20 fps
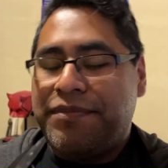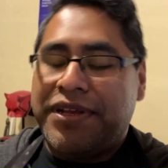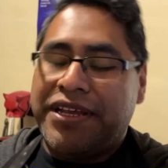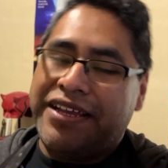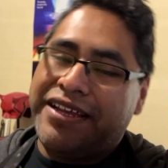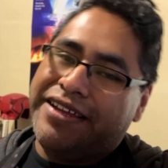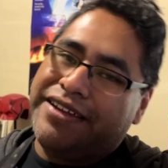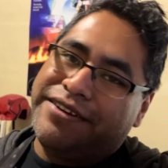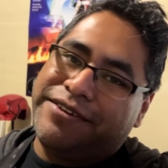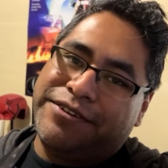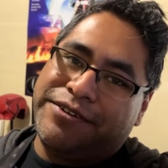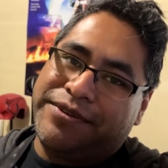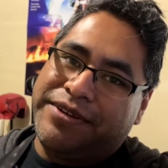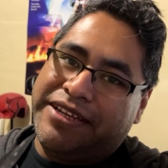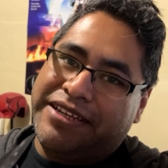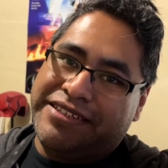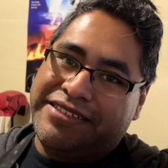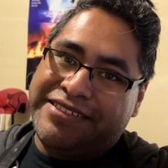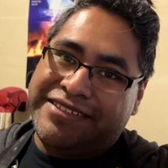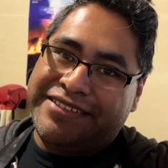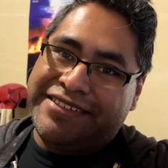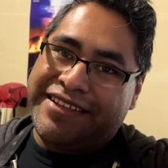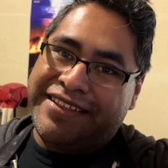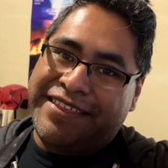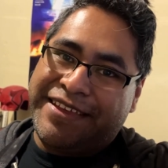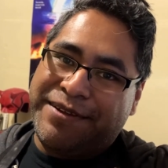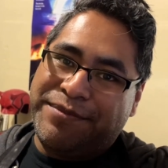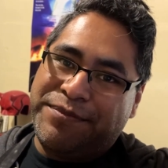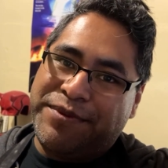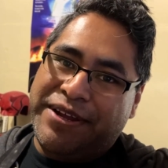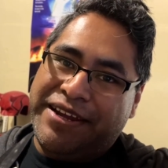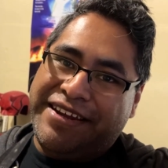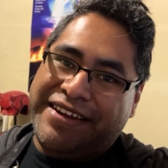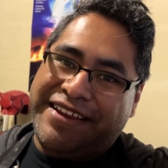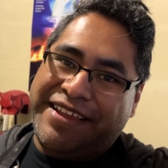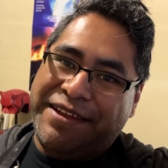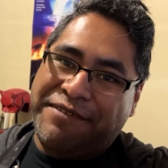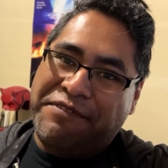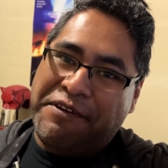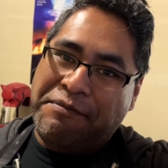I don't know guys, I think I'm ready to
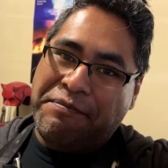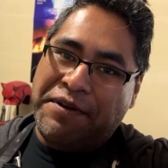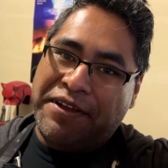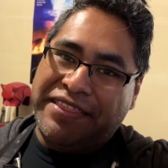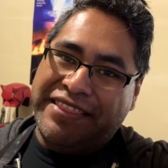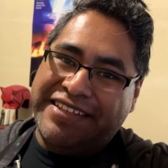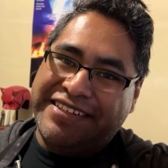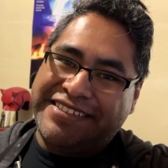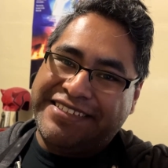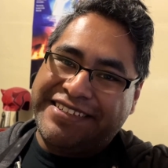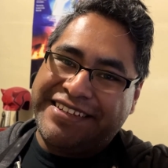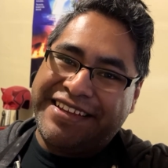give up on this